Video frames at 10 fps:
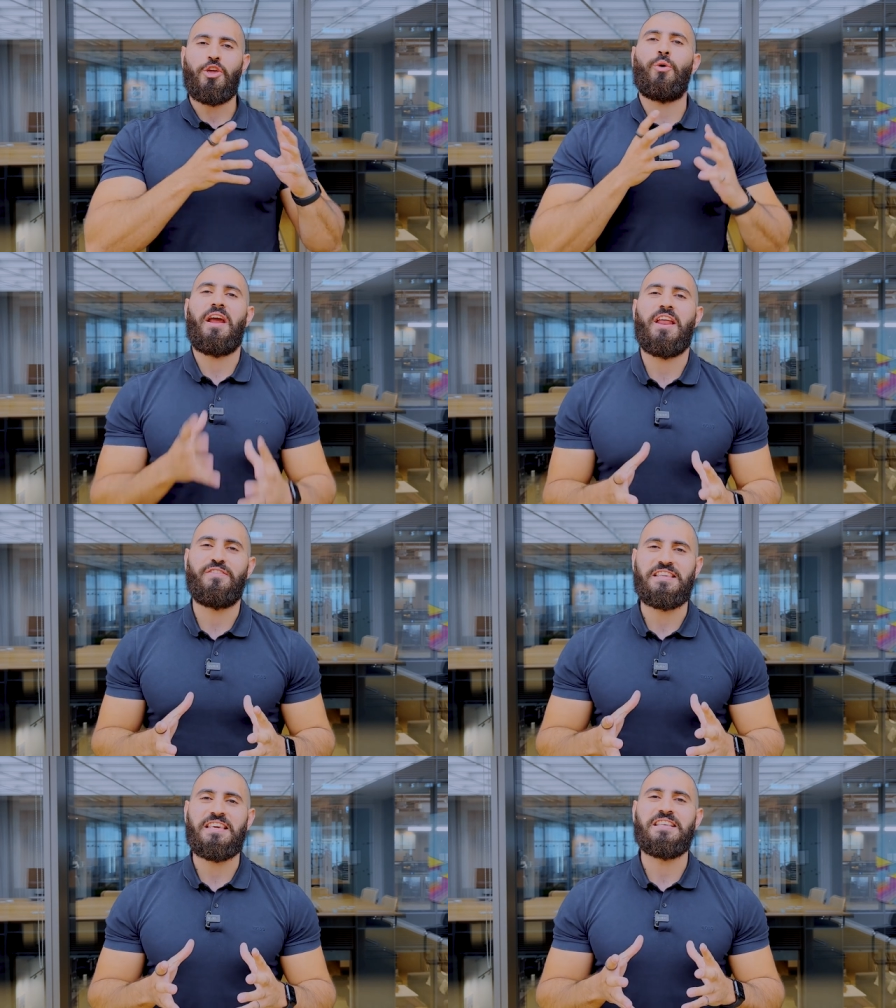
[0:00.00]
your
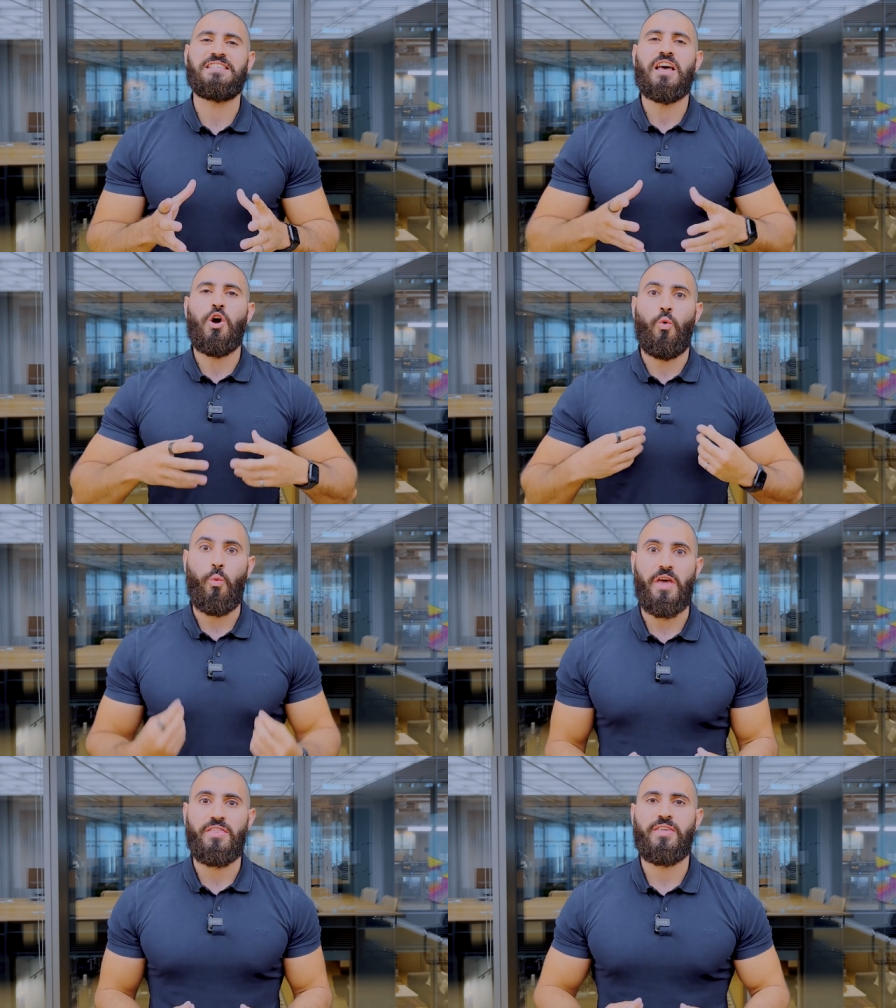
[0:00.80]
NFTs
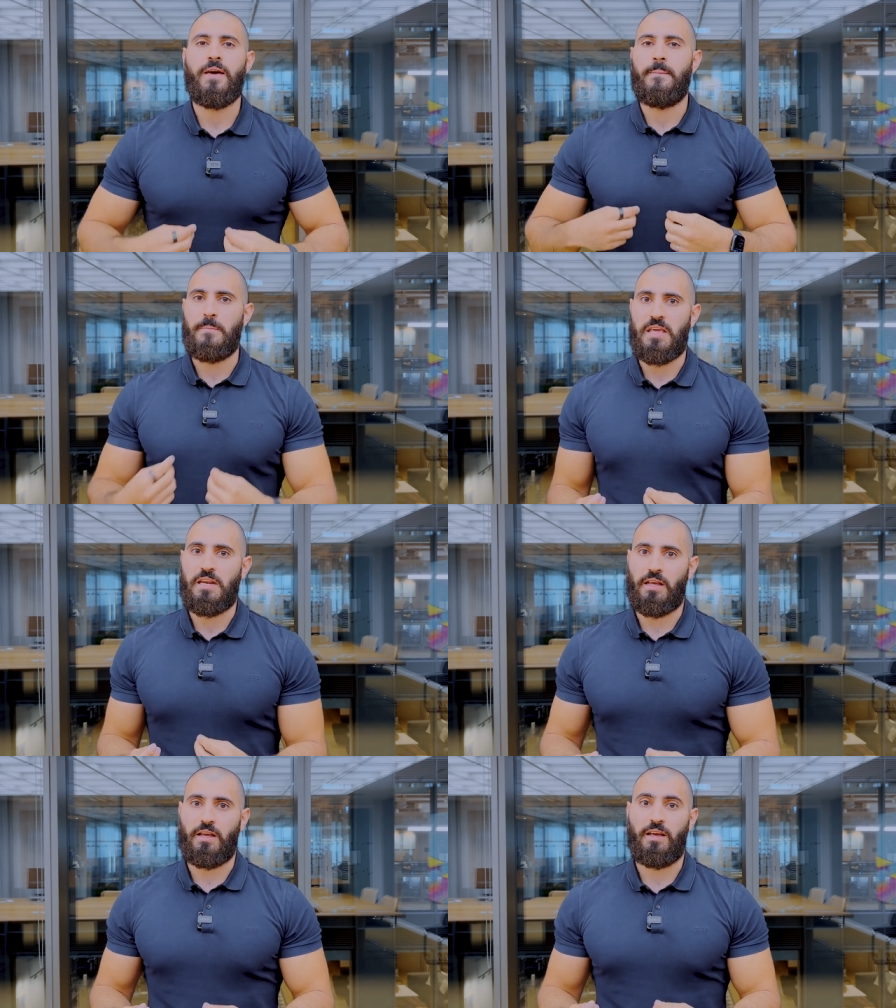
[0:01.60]
with
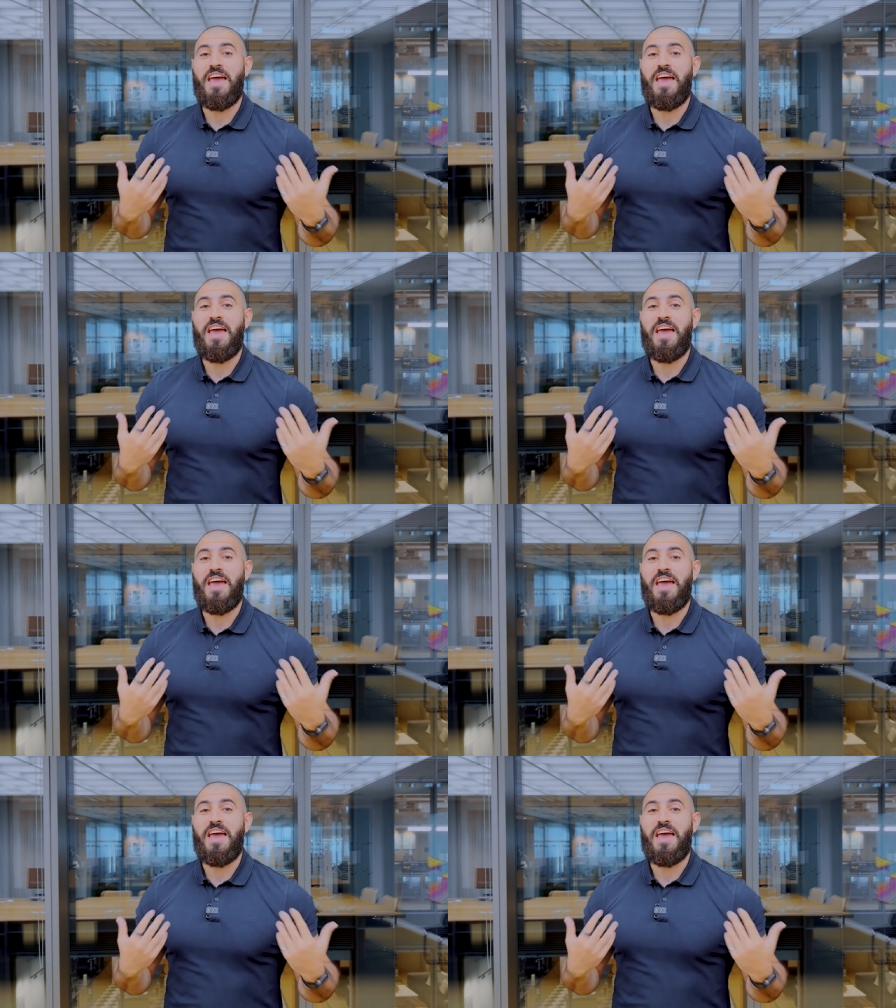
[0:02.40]
meaning.